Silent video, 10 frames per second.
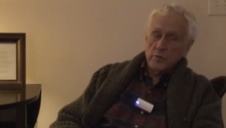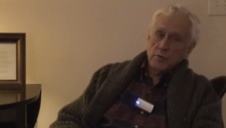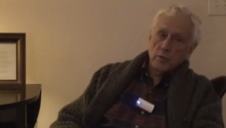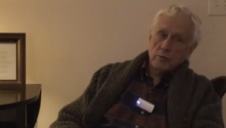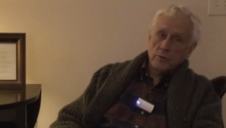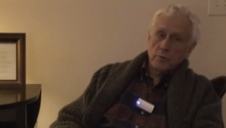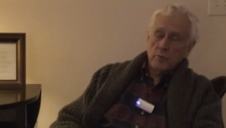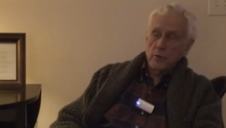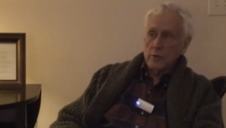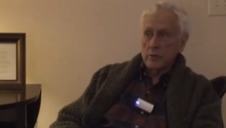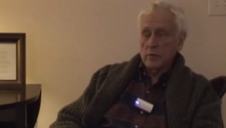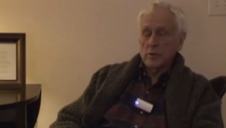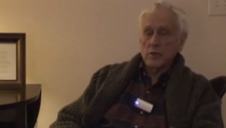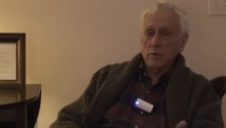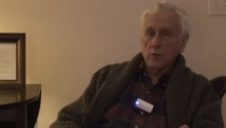first book was important,
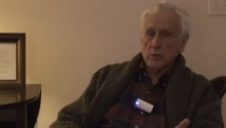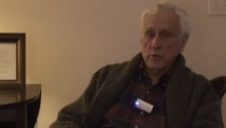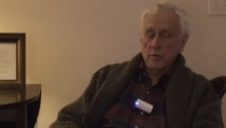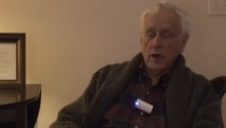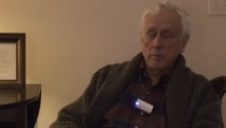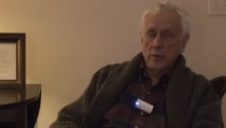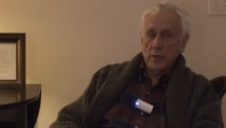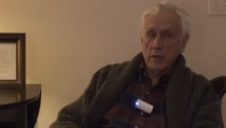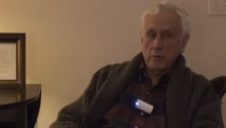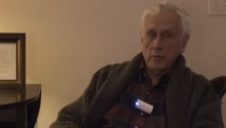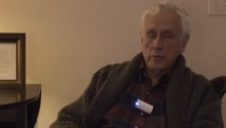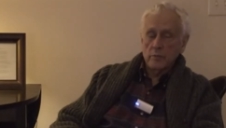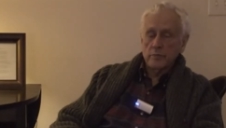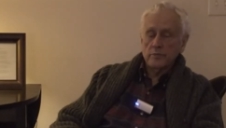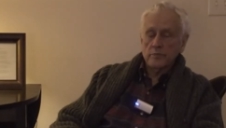his other books have not been that
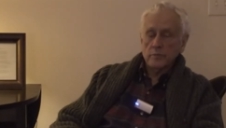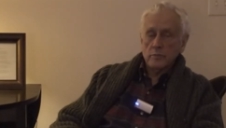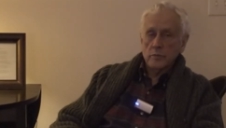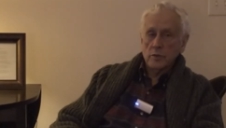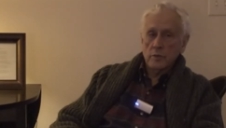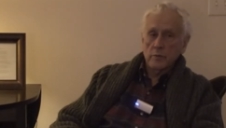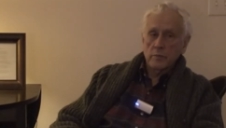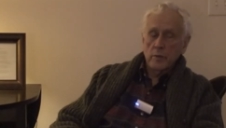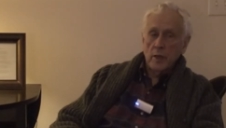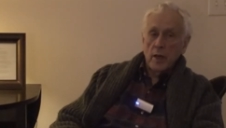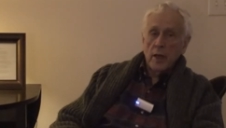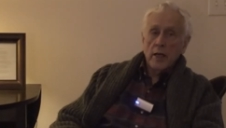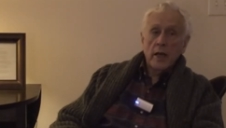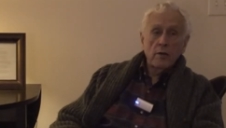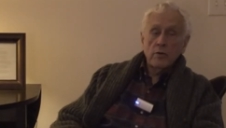important. So,
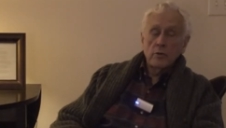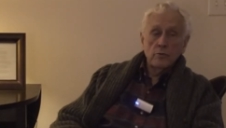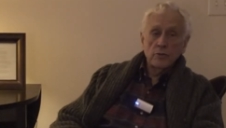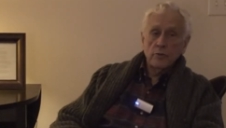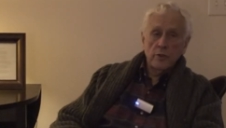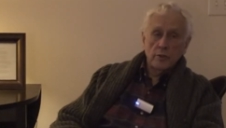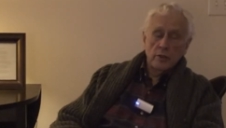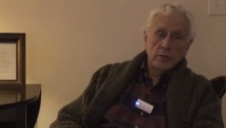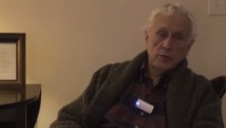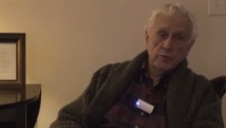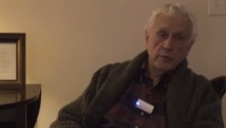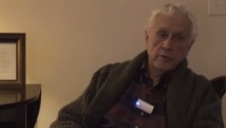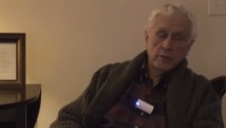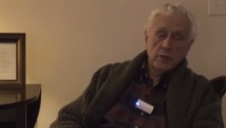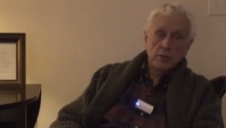and I don't know who's doing good history of
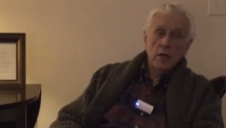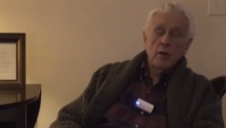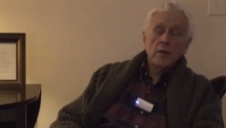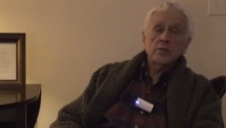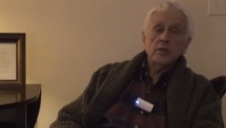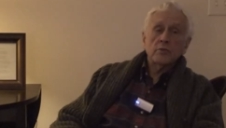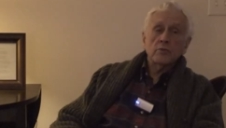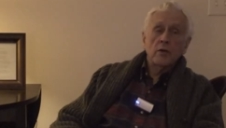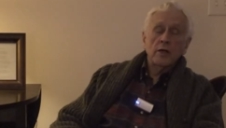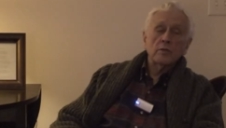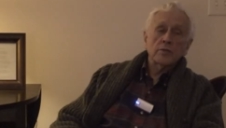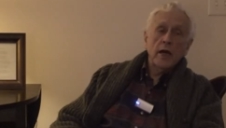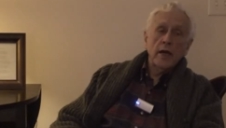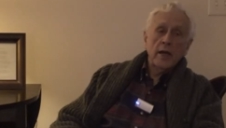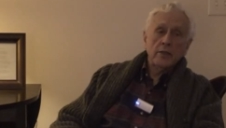education. Well, that's not true. I know
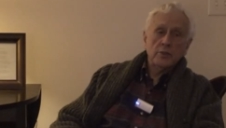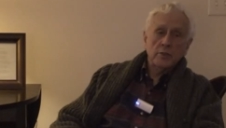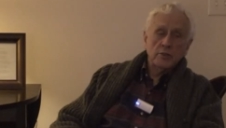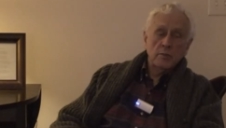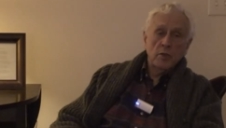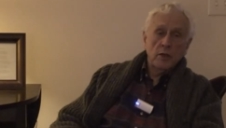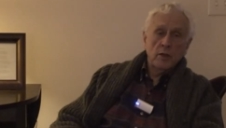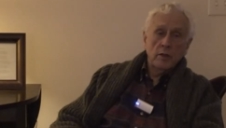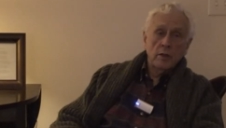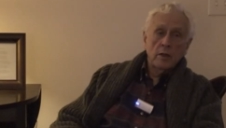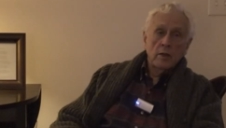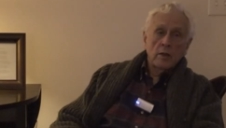Tyack has done something on